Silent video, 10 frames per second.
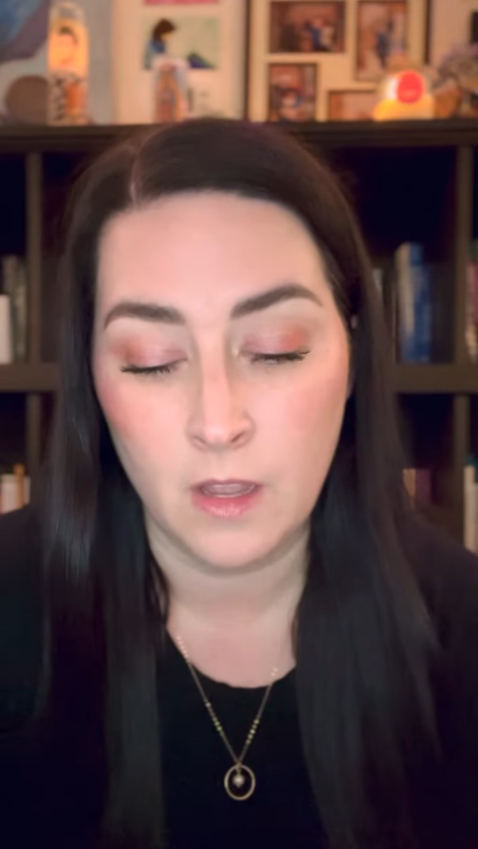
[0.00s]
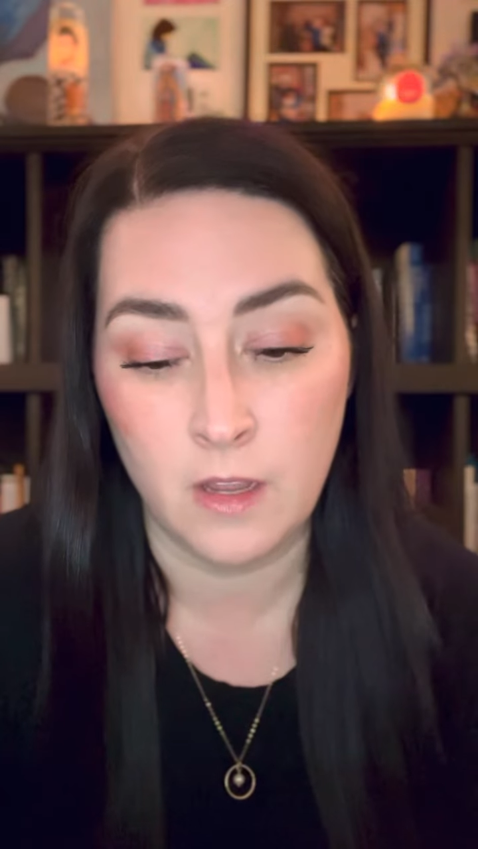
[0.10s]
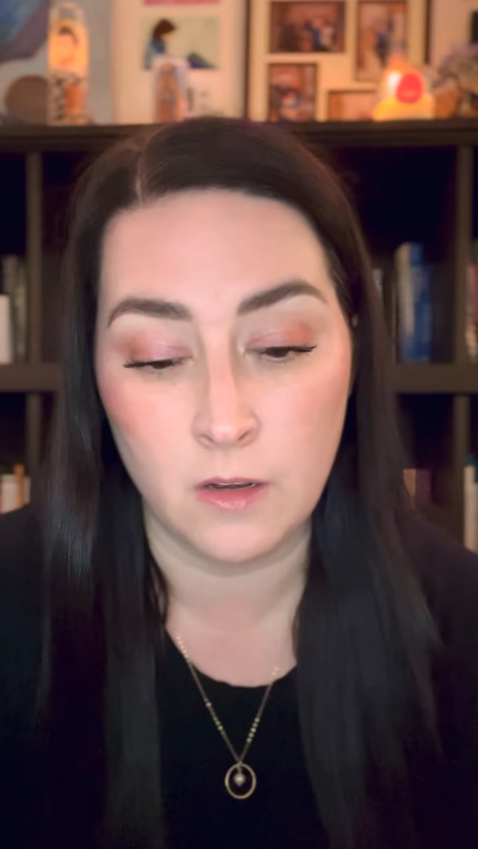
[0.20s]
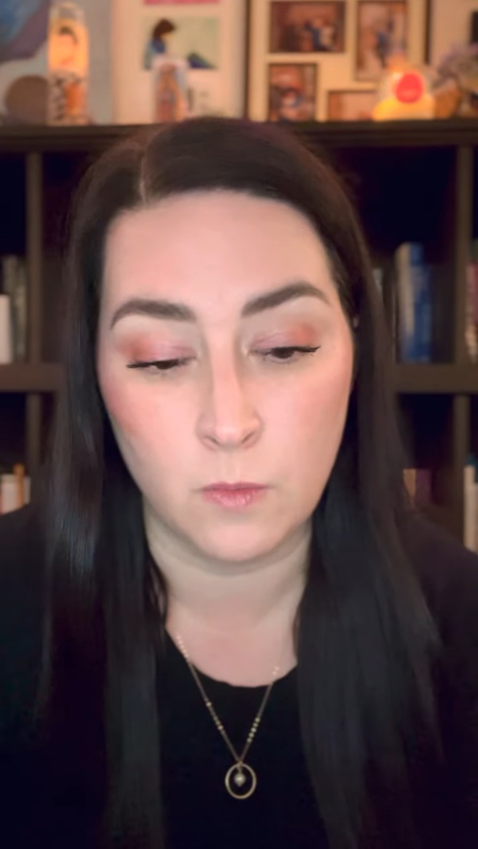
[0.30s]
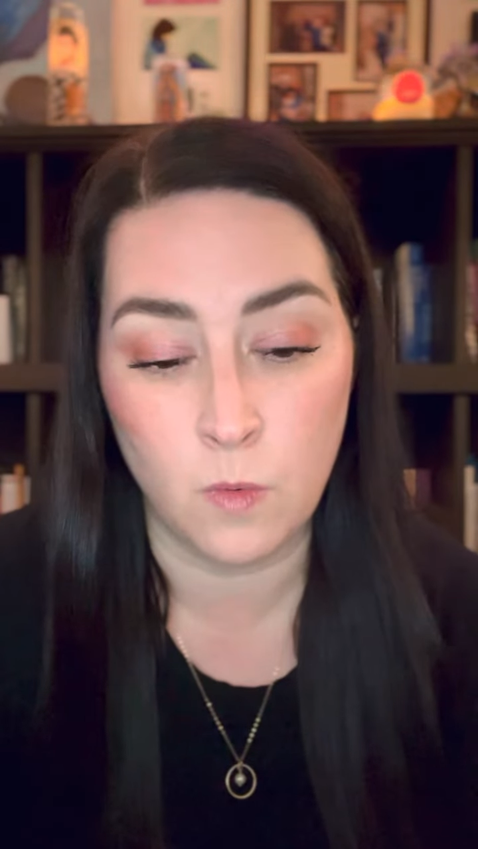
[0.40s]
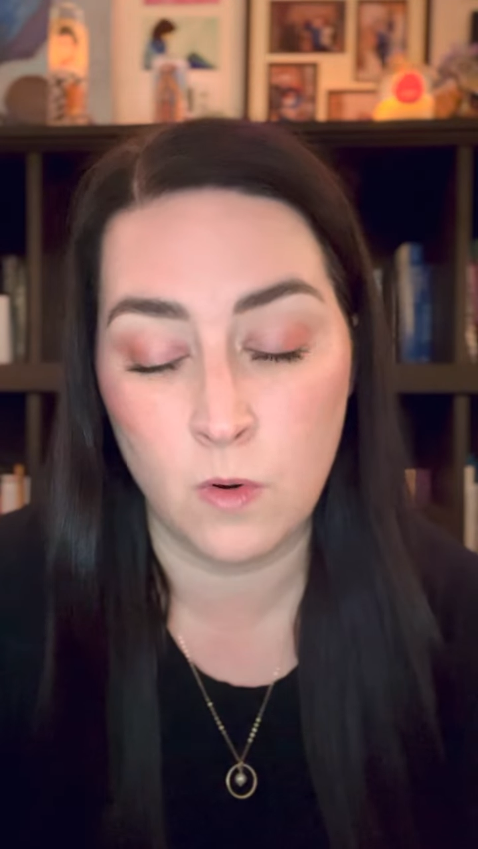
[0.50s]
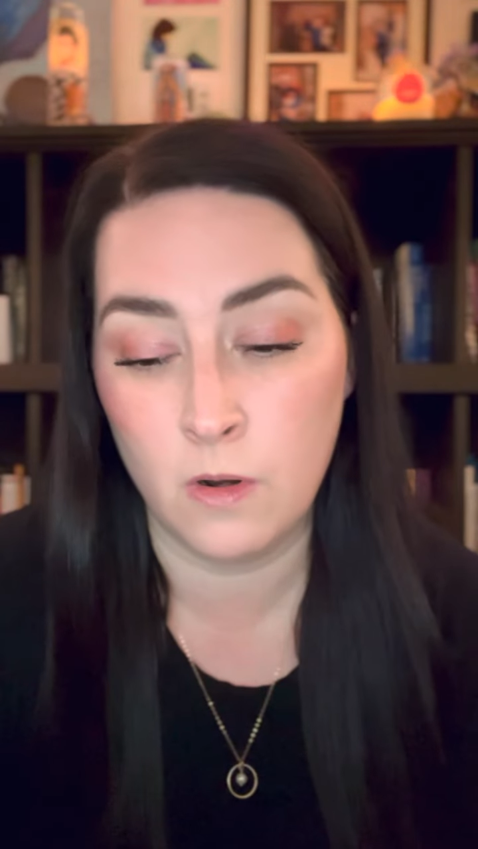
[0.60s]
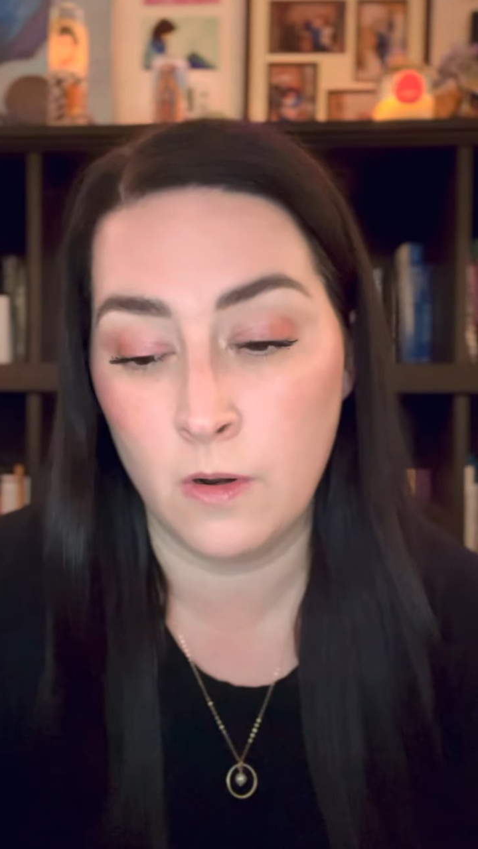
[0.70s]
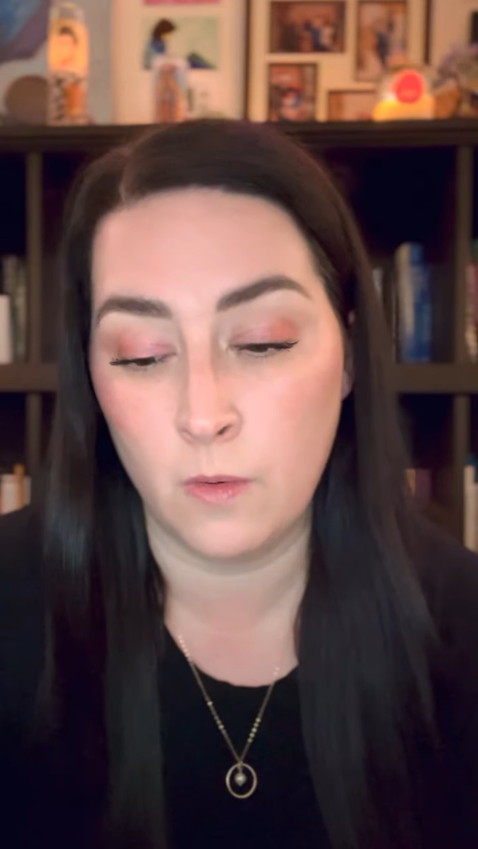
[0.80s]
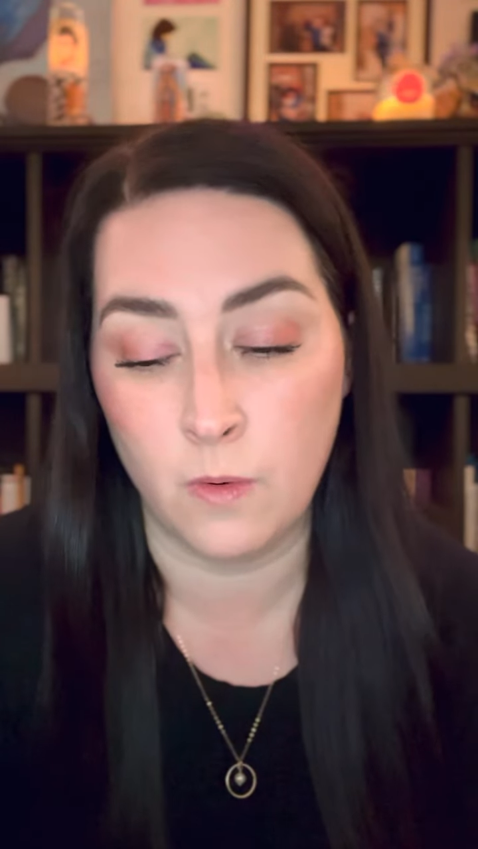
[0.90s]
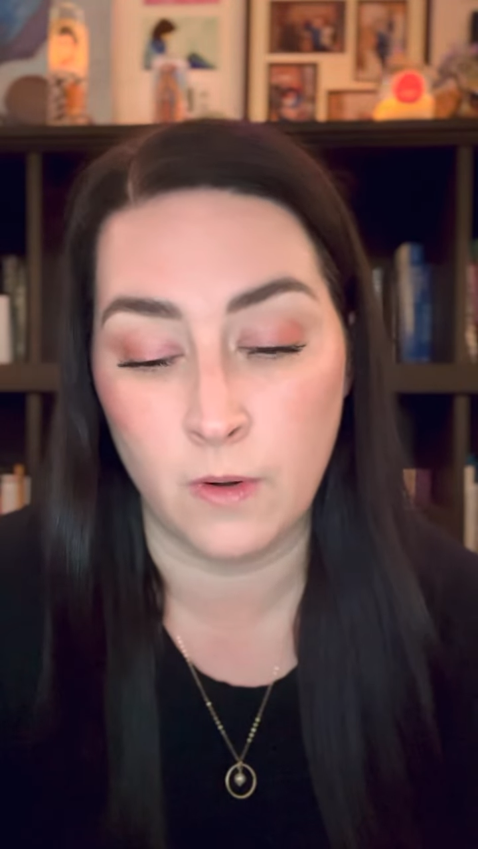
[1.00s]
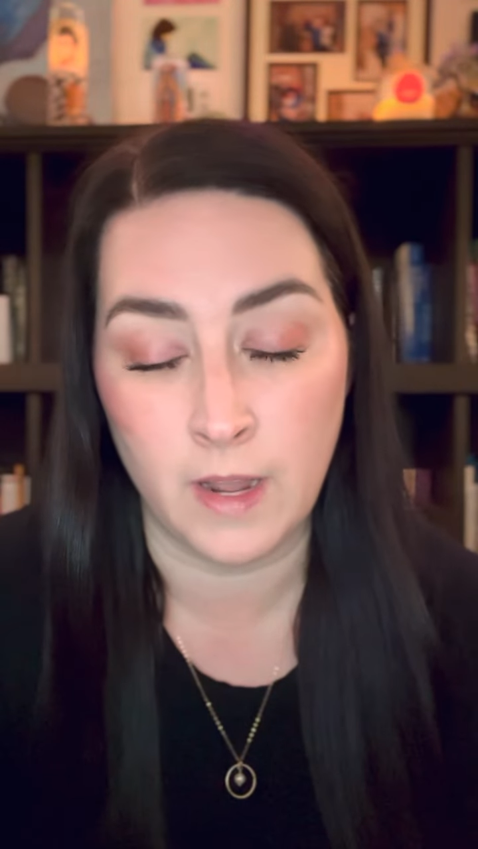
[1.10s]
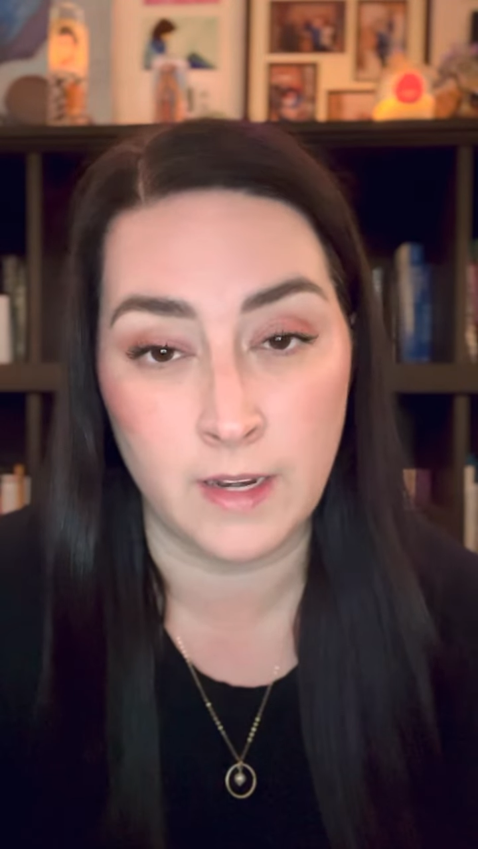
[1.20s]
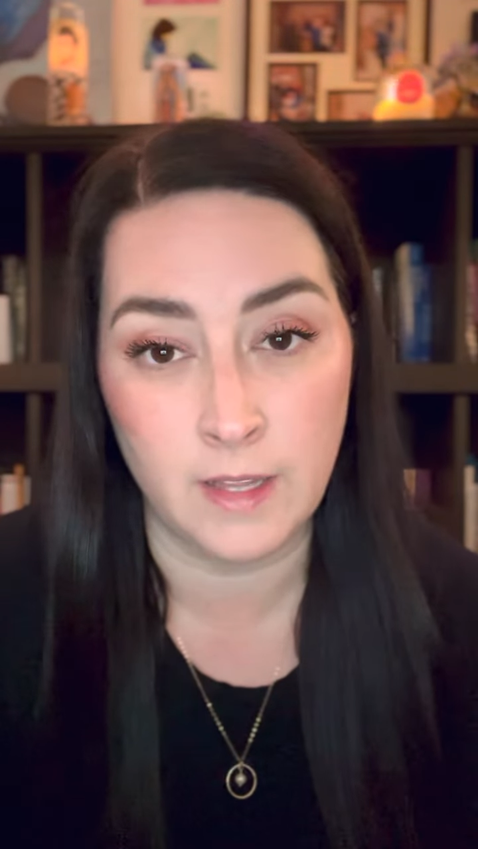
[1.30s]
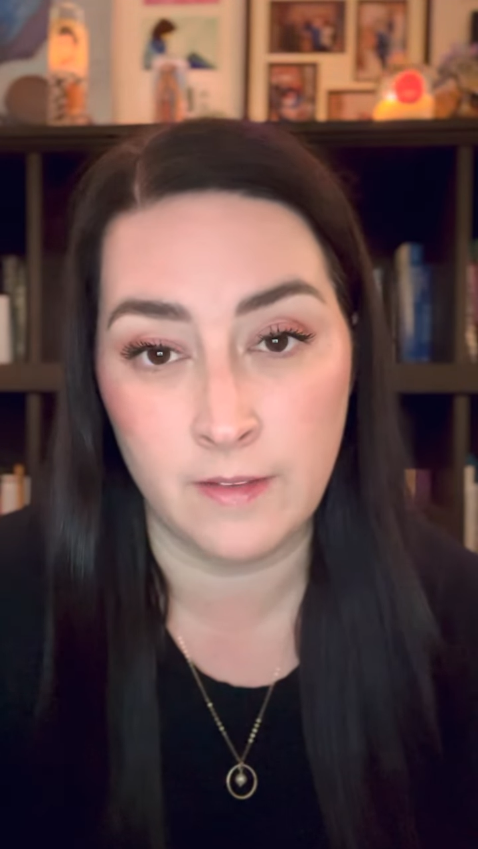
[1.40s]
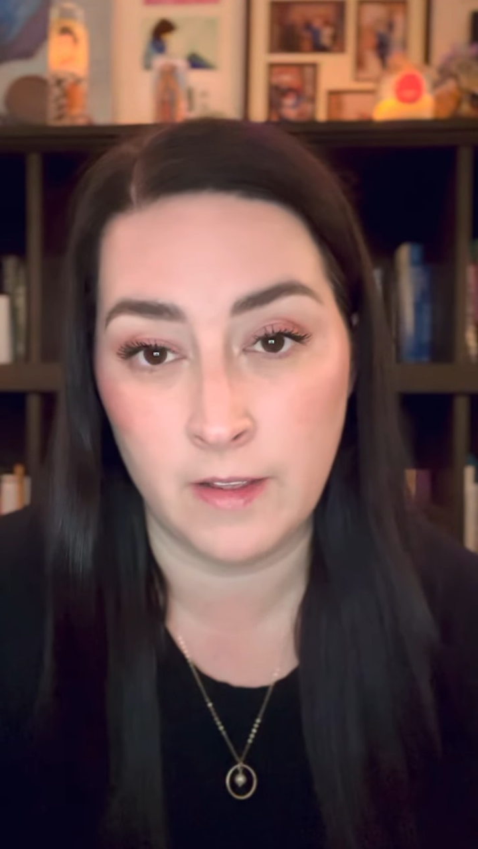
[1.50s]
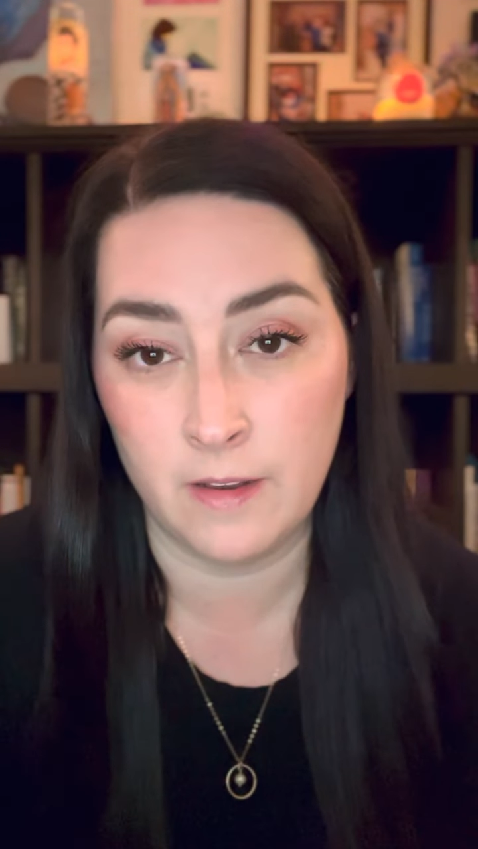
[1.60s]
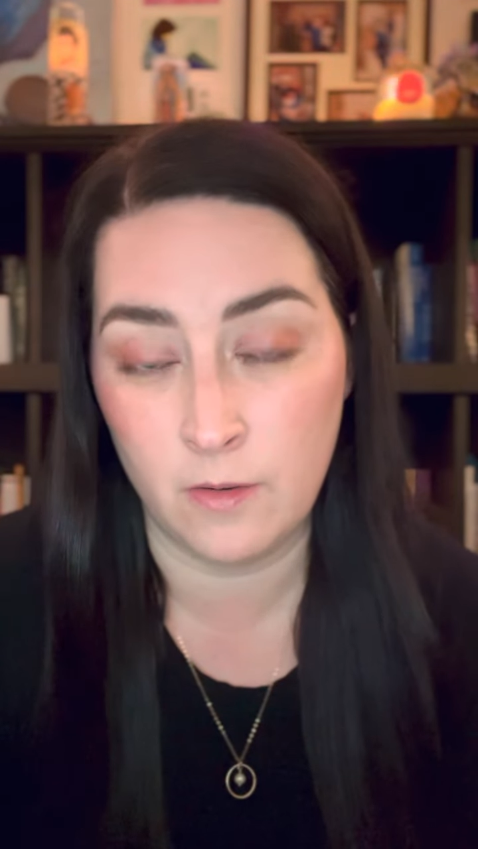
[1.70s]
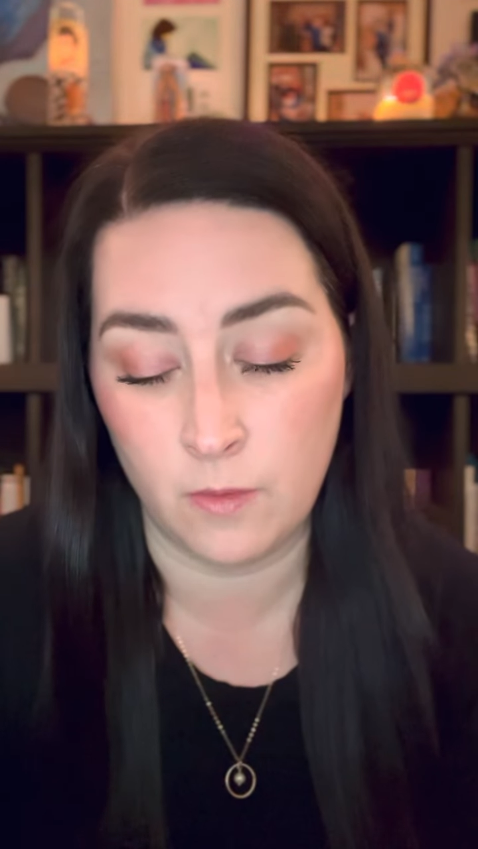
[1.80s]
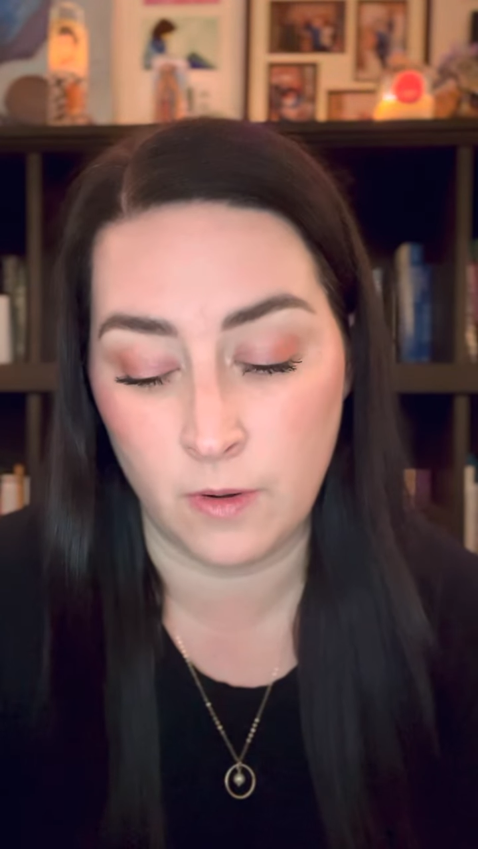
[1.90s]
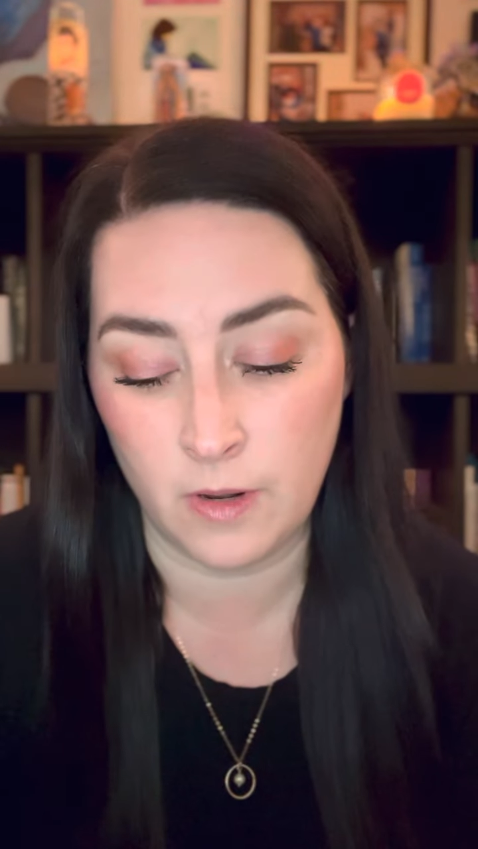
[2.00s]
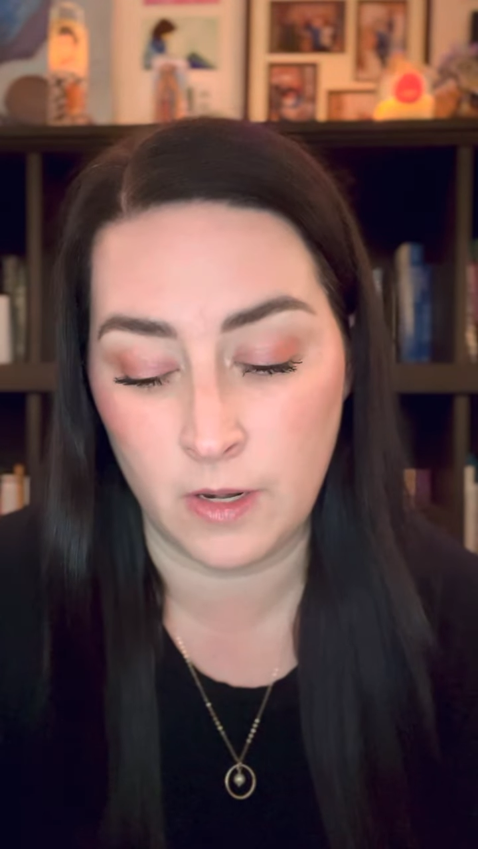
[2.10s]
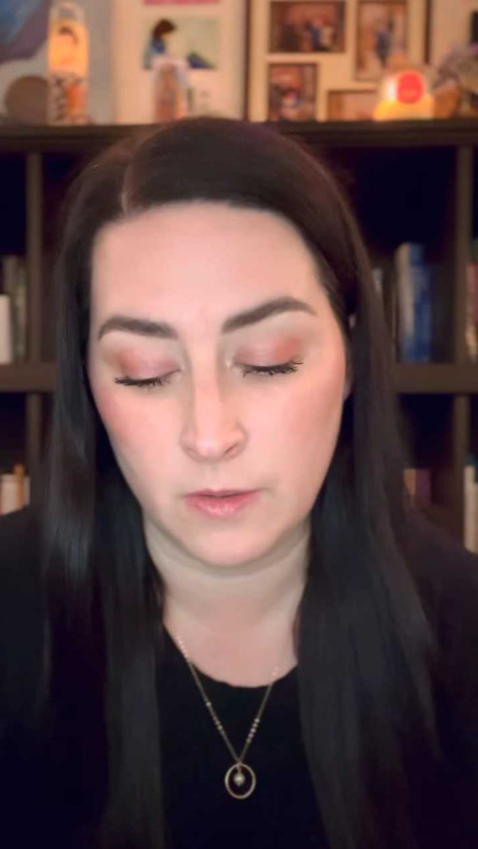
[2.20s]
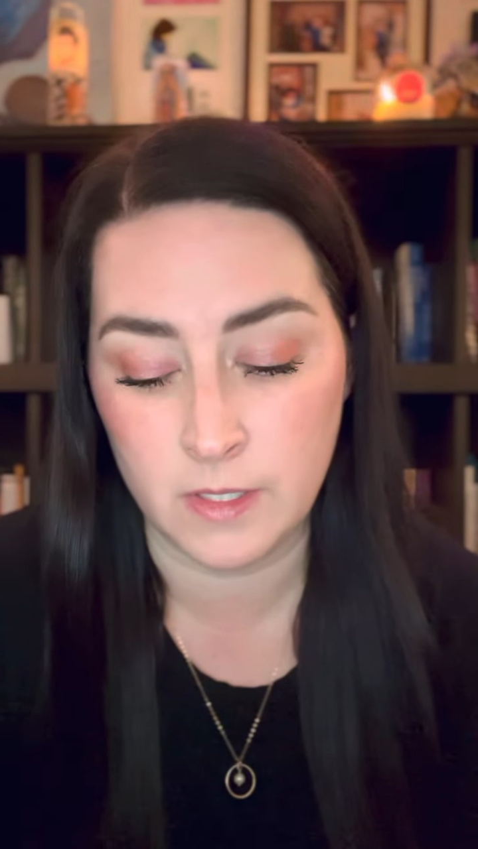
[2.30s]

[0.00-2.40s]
you know, war or nine eleven or, you know,